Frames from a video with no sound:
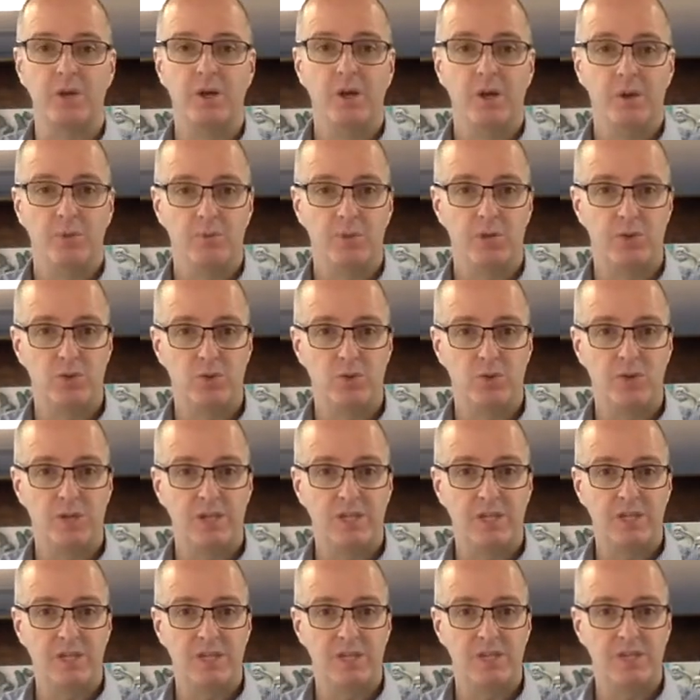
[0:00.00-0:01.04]
between
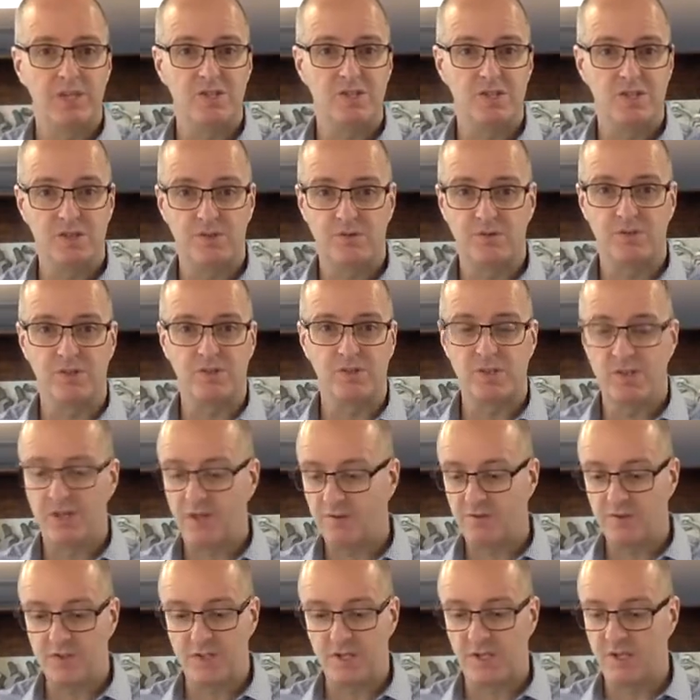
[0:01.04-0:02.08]
these different
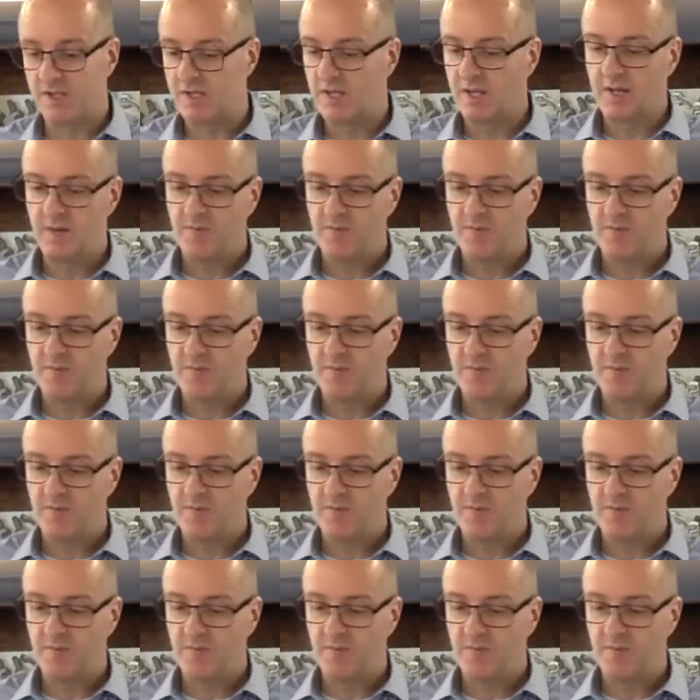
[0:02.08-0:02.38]
surfaces.